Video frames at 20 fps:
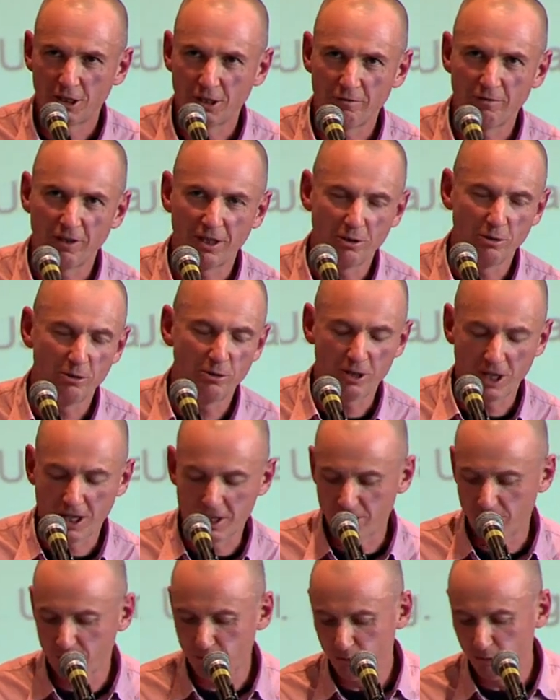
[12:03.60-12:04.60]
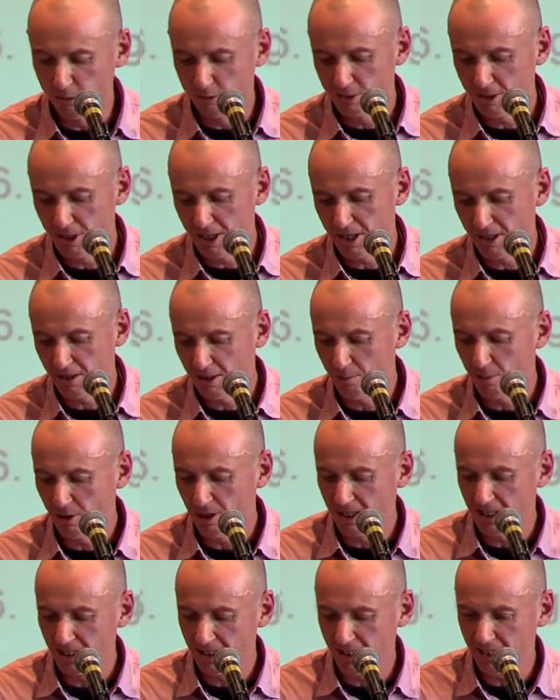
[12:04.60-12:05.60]
if they do change the rules, that the
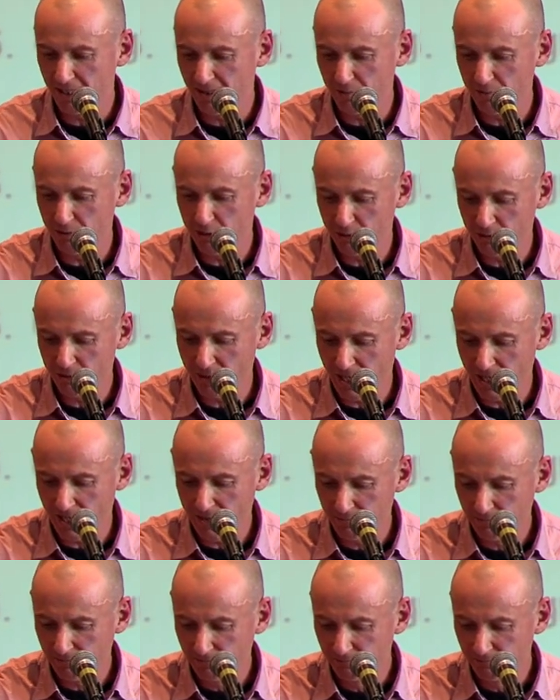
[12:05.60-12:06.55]
police let them do that.